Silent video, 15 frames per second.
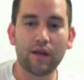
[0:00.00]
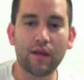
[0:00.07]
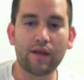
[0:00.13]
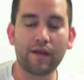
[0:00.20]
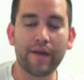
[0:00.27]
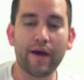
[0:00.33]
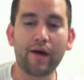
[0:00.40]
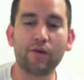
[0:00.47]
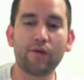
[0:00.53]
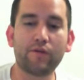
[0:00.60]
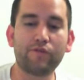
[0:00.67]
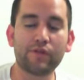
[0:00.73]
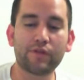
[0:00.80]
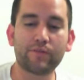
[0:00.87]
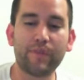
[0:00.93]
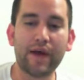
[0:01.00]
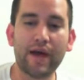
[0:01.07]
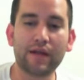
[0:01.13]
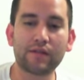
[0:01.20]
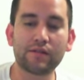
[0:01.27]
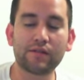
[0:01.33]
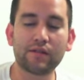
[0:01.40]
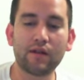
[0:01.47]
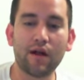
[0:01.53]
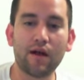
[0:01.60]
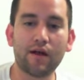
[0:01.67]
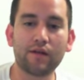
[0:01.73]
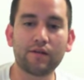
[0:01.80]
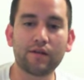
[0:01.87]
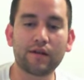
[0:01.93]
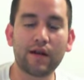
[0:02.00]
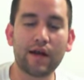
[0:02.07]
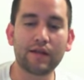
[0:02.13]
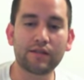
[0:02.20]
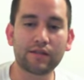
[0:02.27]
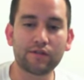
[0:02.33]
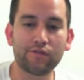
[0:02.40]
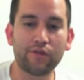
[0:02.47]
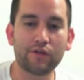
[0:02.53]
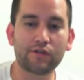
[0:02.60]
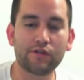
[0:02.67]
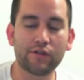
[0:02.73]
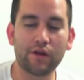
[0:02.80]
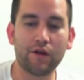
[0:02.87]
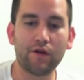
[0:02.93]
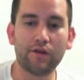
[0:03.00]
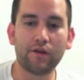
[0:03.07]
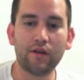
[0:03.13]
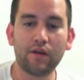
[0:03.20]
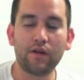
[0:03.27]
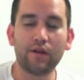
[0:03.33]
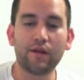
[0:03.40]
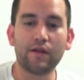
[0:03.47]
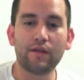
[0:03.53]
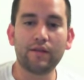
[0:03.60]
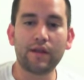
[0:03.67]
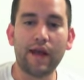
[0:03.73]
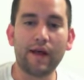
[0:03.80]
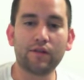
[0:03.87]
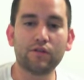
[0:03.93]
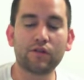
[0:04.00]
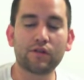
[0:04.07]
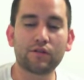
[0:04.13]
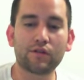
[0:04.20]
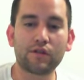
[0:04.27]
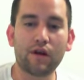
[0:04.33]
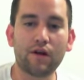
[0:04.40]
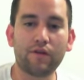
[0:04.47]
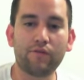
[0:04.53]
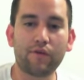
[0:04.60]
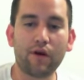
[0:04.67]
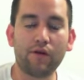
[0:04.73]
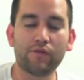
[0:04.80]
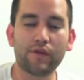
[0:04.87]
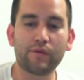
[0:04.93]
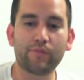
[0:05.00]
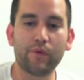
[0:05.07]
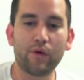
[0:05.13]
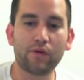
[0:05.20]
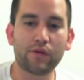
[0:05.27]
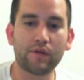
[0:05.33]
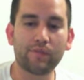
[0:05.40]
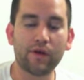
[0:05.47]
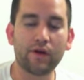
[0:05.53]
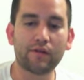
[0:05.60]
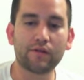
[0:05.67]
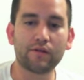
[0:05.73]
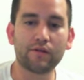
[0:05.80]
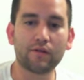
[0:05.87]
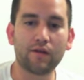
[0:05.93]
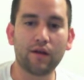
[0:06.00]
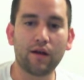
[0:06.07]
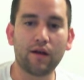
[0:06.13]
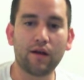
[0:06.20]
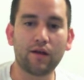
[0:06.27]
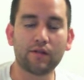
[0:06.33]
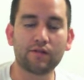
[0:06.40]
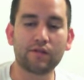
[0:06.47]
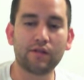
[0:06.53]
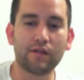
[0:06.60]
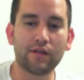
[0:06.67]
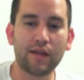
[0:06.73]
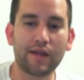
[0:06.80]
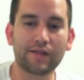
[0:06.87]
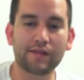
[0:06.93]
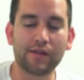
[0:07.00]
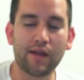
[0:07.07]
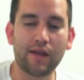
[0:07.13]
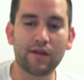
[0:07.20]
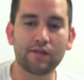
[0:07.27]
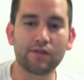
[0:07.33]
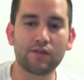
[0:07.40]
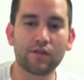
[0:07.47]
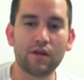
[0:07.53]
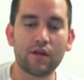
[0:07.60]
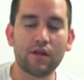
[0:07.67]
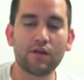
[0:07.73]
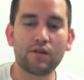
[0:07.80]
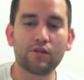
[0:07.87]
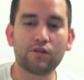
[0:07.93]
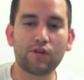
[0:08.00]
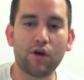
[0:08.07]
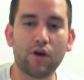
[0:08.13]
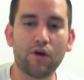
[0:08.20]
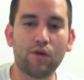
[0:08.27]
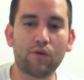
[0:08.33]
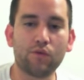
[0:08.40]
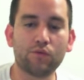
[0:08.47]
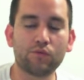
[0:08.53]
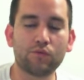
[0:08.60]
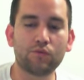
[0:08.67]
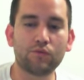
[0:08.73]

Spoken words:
and now if it's past your guys' first turn, now you can start evolving Pokemon to the next stage. So